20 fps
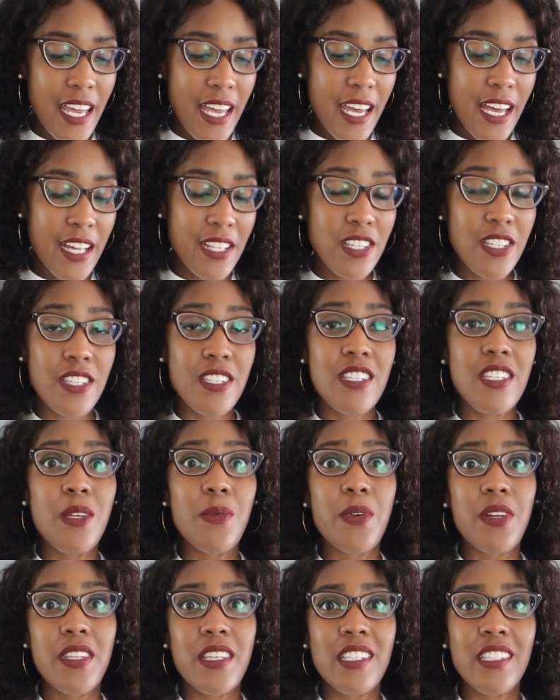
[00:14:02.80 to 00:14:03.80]
and to
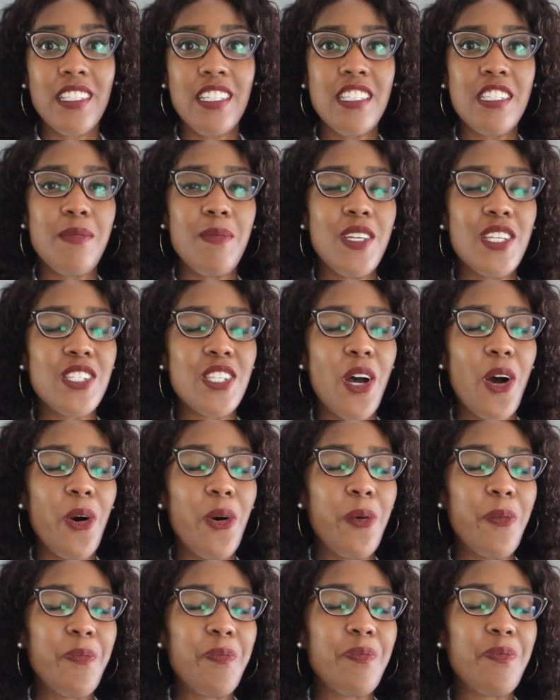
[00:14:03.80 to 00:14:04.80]
see where this leads me.
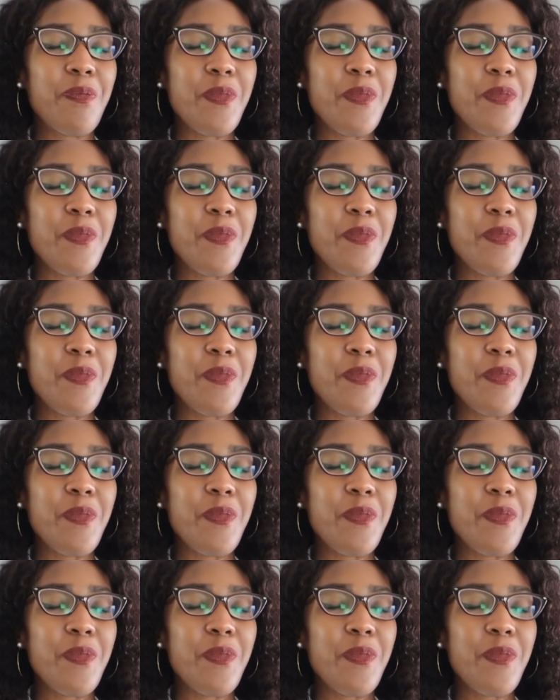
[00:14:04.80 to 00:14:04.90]
So